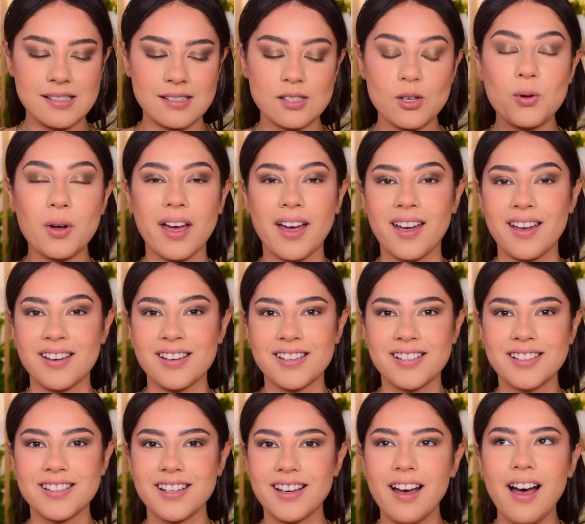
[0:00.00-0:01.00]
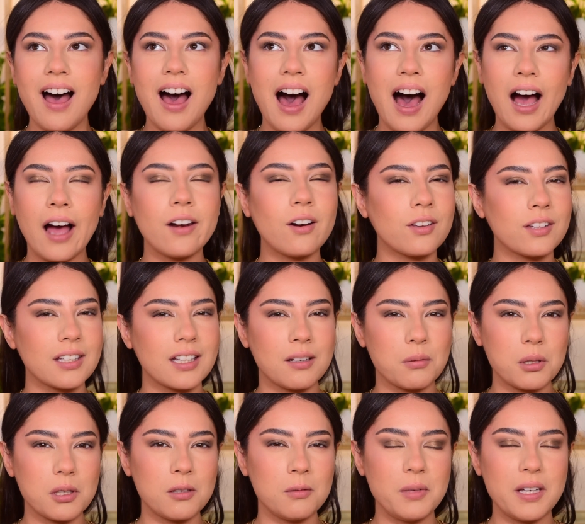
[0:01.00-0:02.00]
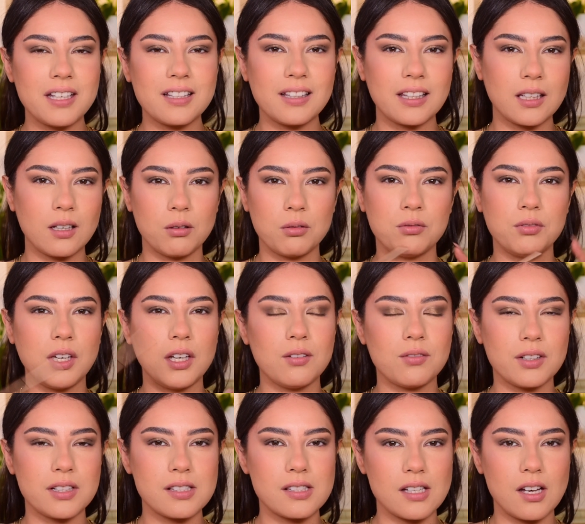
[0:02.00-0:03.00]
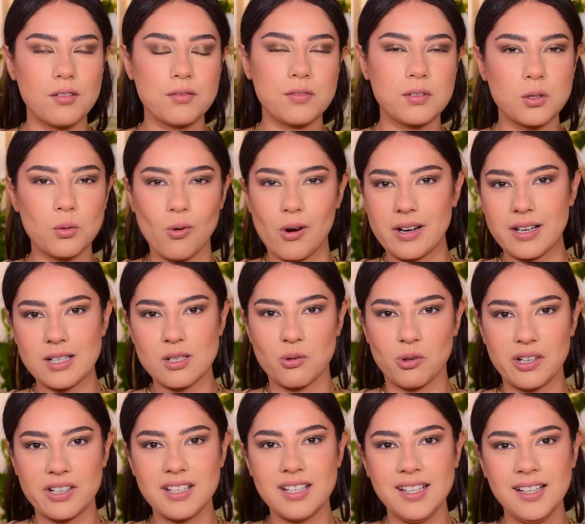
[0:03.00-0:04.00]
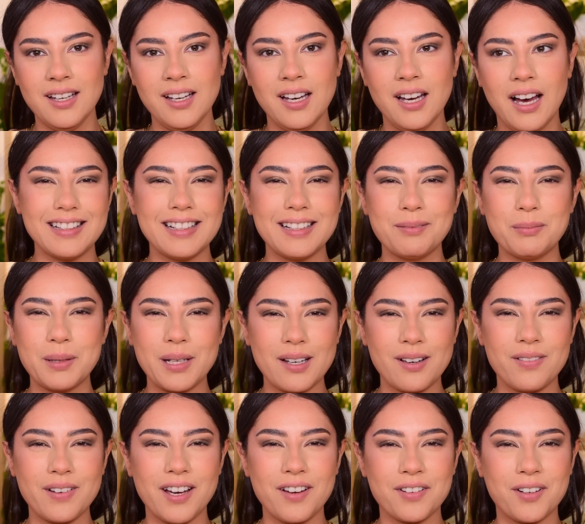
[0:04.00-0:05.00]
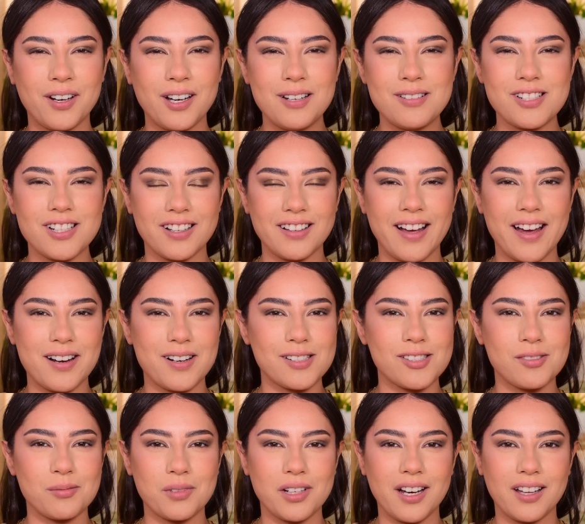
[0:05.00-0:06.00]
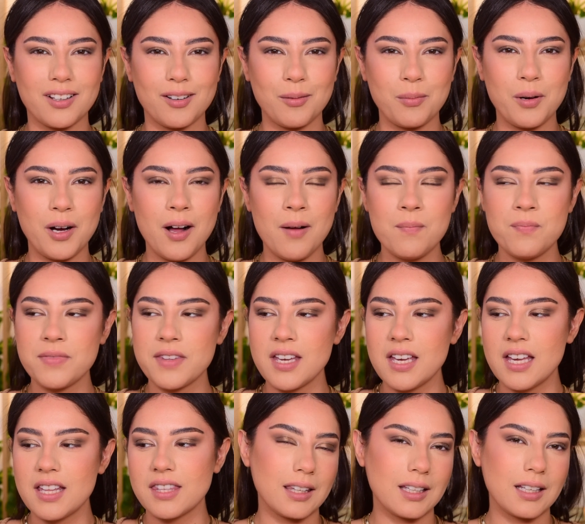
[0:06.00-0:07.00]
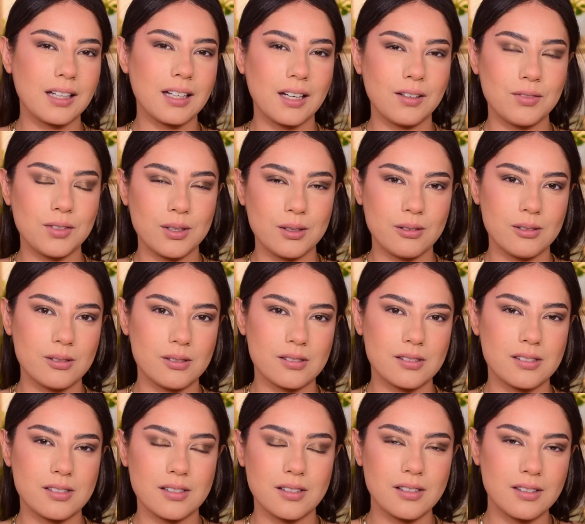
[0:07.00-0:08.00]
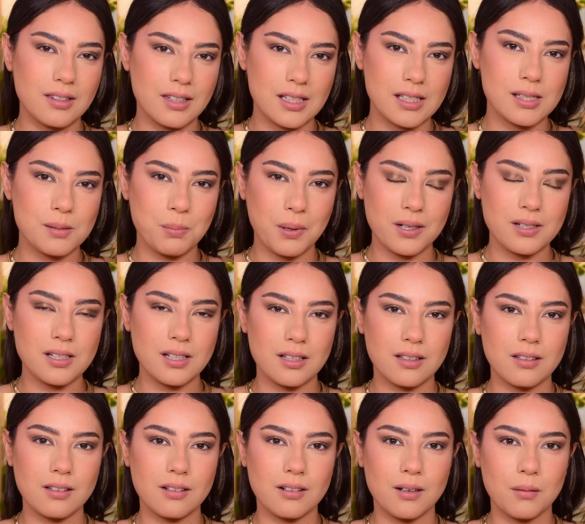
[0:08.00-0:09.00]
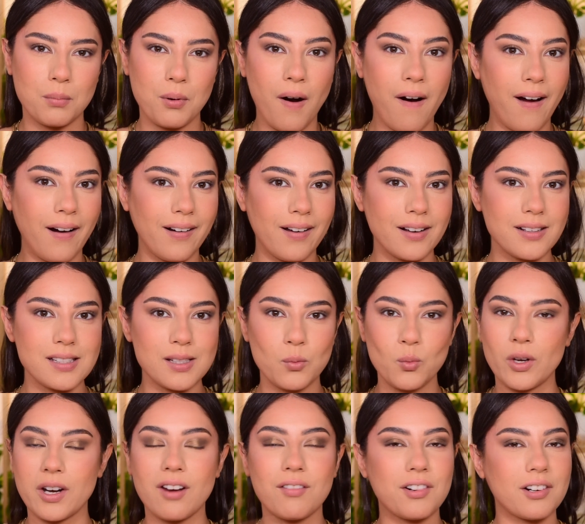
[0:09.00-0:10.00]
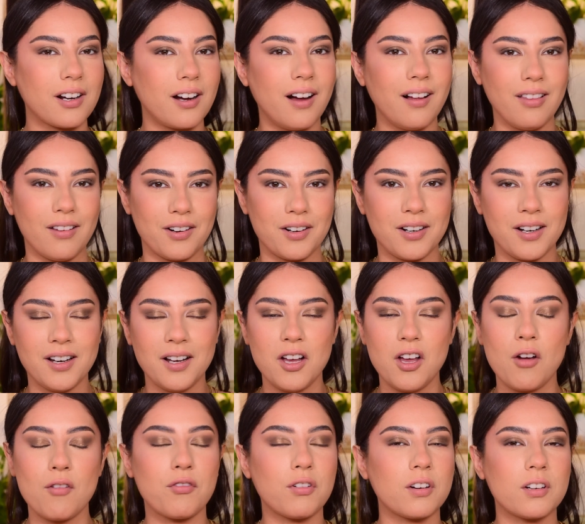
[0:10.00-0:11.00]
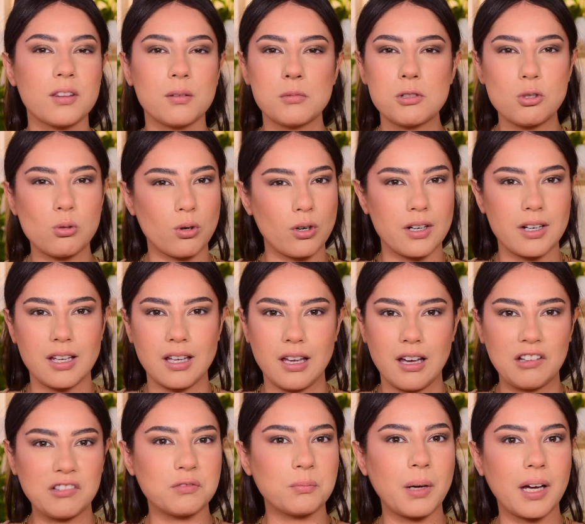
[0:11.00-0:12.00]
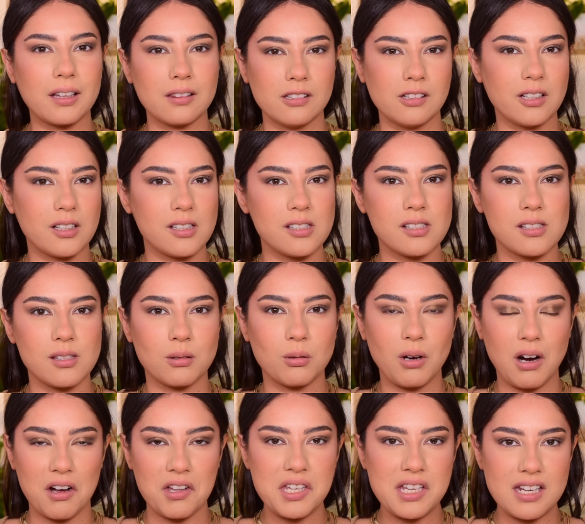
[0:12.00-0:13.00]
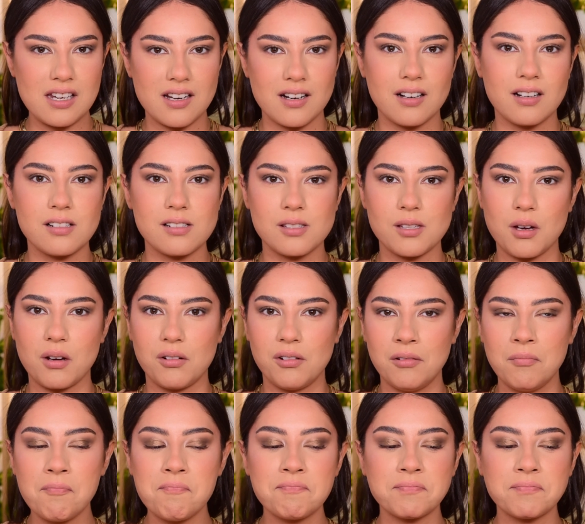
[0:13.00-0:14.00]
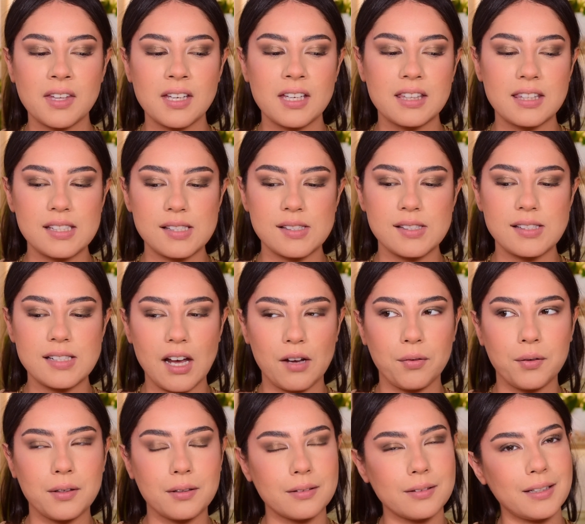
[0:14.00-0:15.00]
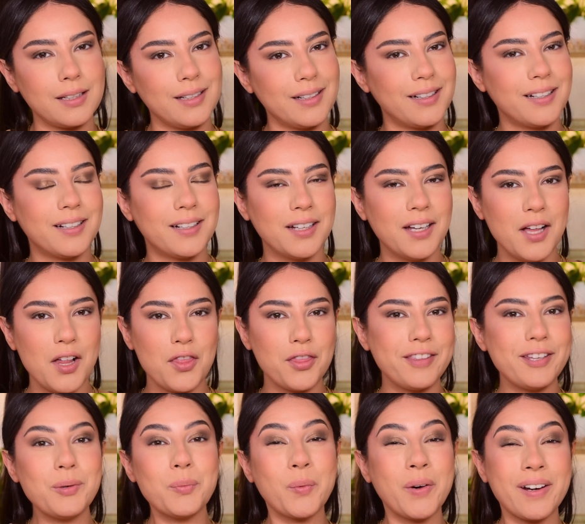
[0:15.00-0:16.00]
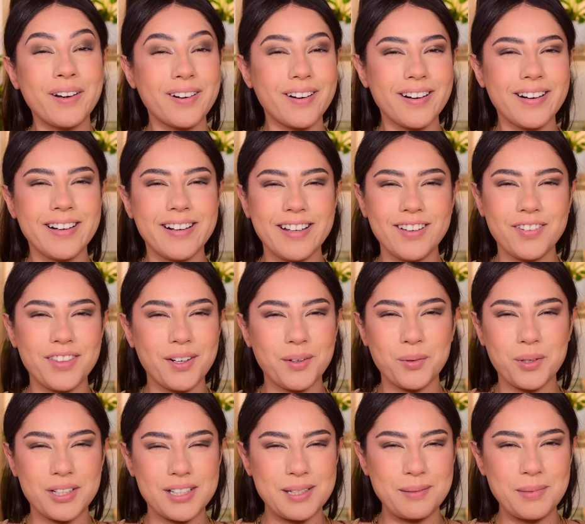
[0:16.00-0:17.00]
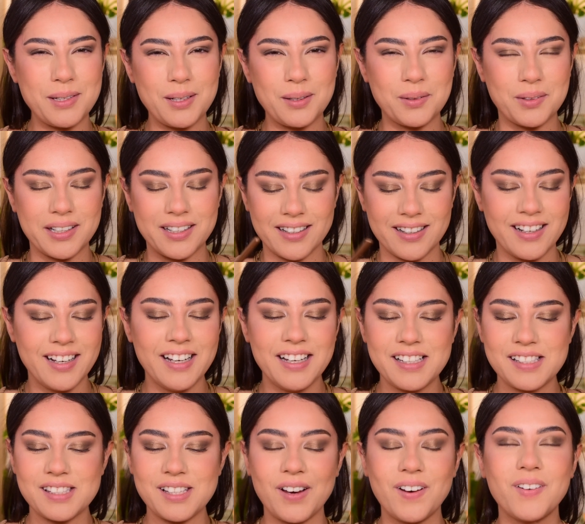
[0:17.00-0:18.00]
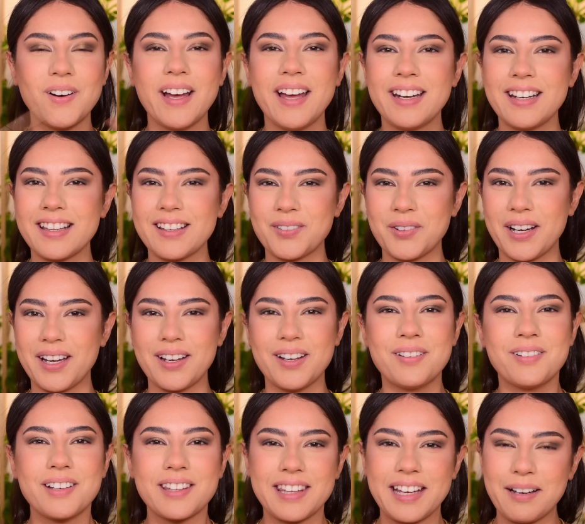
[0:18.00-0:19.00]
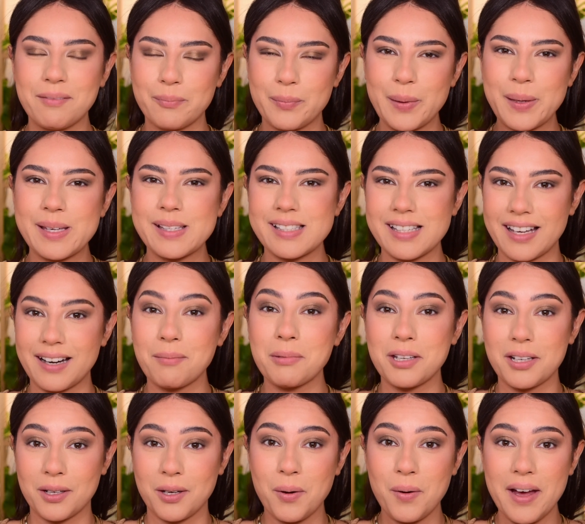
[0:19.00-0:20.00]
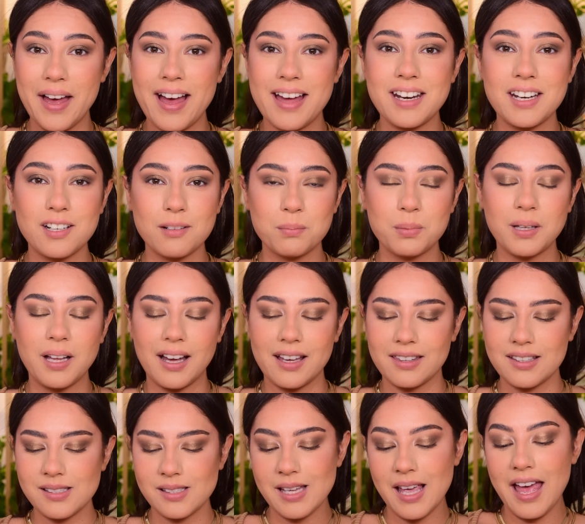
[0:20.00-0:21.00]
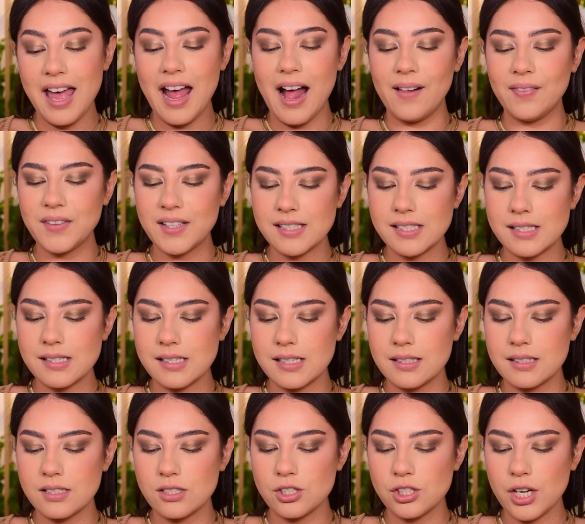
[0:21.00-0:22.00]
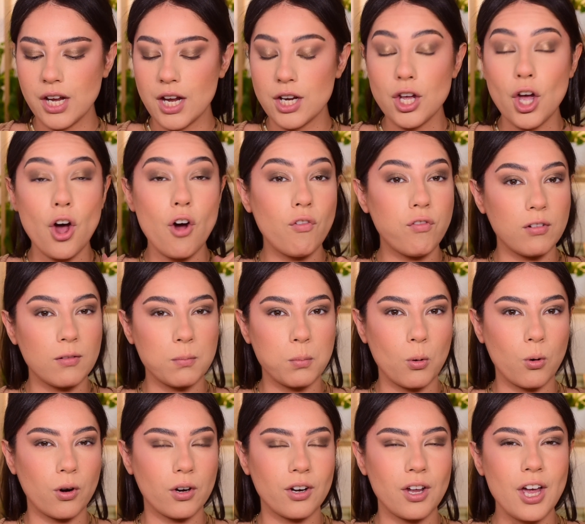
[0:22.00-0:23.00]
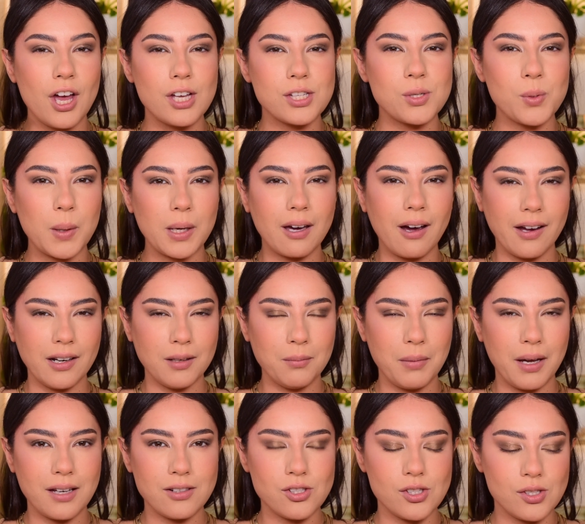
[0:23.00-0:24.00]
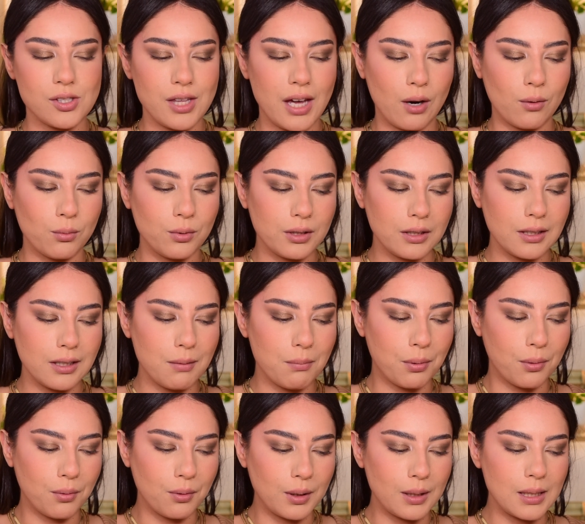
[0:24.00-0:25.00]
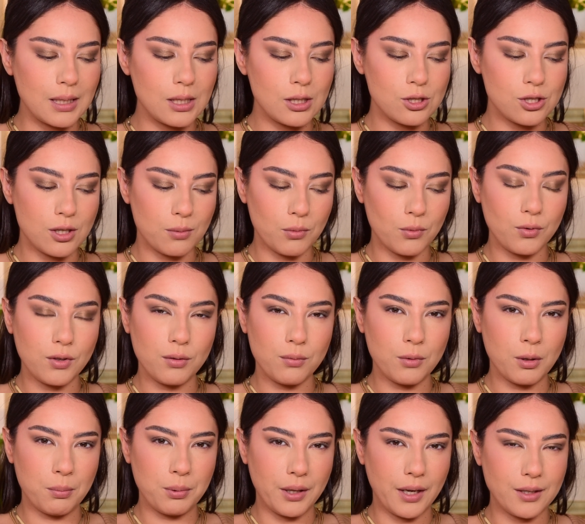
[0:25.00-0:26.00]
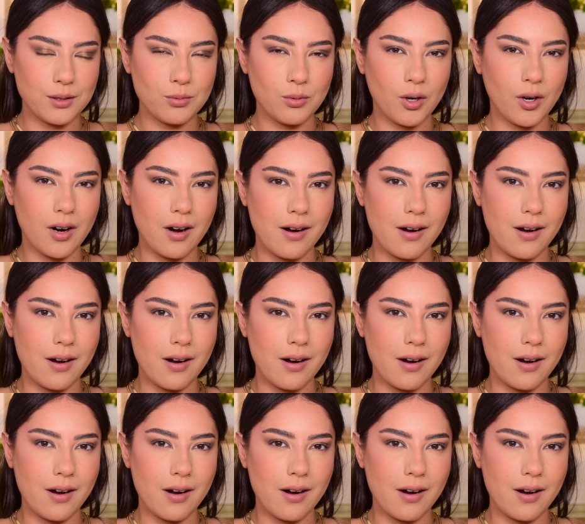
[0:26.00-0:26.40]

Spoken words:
okay, I don't think I'm gonna make like a favorites of 2020. The BFF Cream Gel Liners from Colourpop. I think I've used this particular product in whatever color for the majority of my looks throughout the year, so this is definitely the winner if there were to be a winner. So anyway, with that being said, I'm gonna go ahead and apply this, and this is in the shade Overboard. So it kind of matches that really pretty shimmer we applied to our